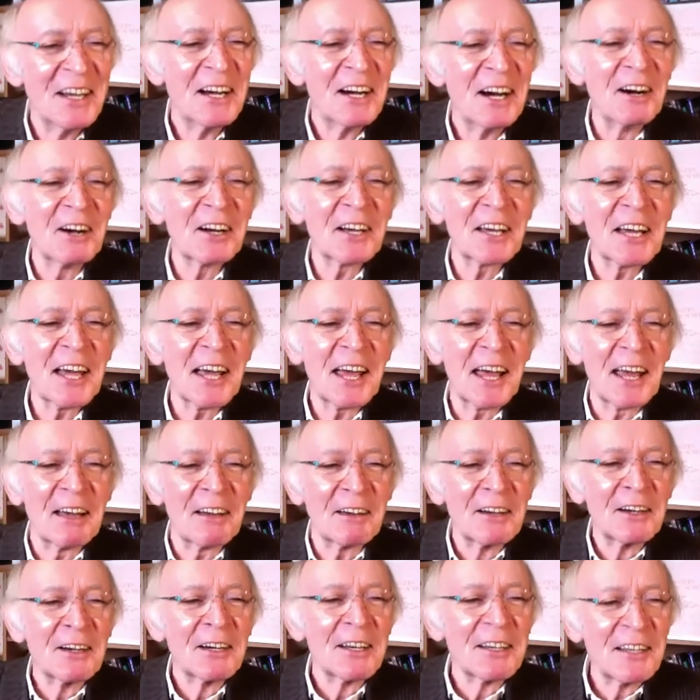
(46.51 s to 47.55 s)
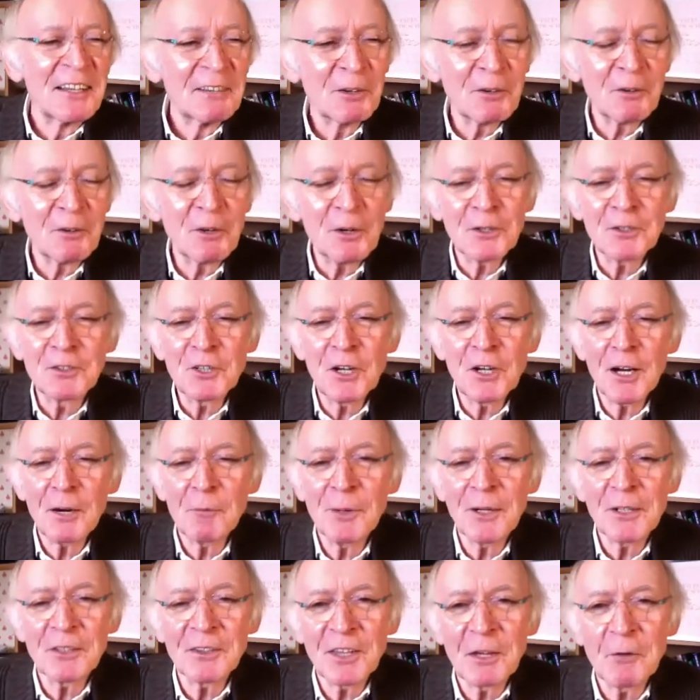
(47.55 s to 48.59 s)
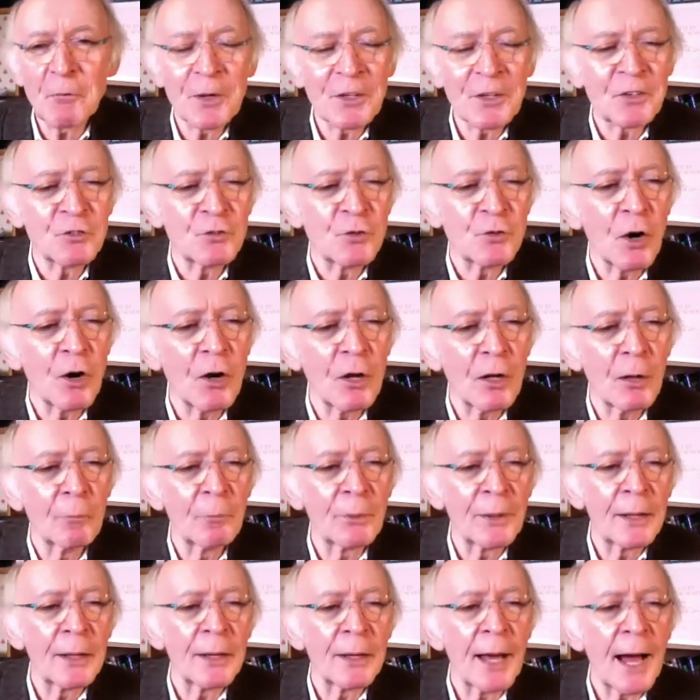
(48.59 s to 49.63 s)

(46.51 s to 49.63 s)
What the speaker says: Okay, we're going to talk about the withdrawal bill